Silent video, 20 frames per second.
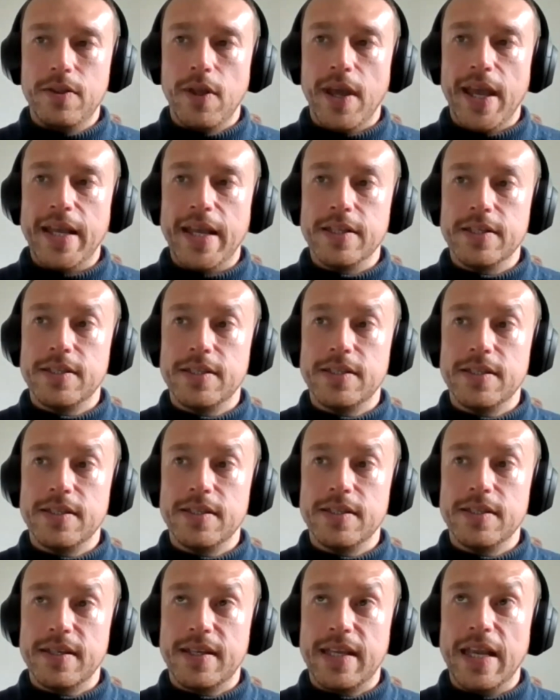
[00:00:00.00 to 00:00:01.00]
it's
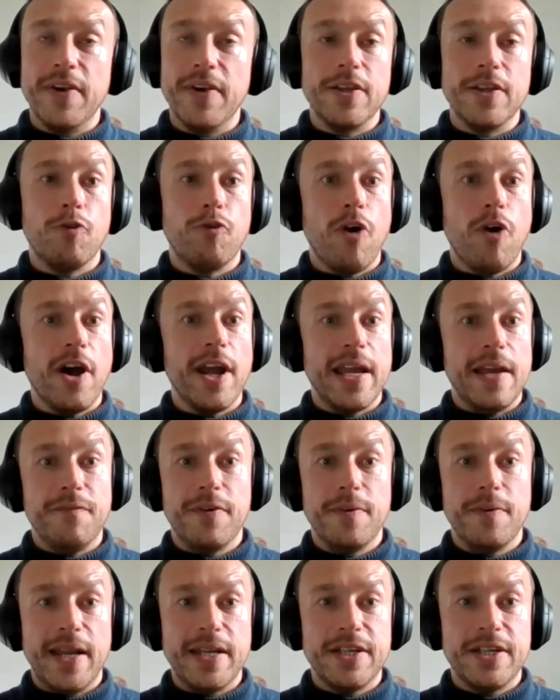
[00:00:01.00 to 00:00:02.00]
giving the right
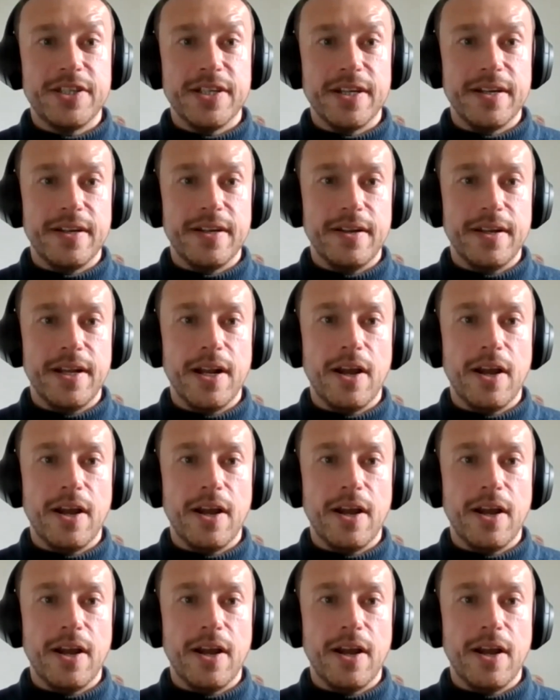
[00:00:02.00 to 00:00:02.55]
information,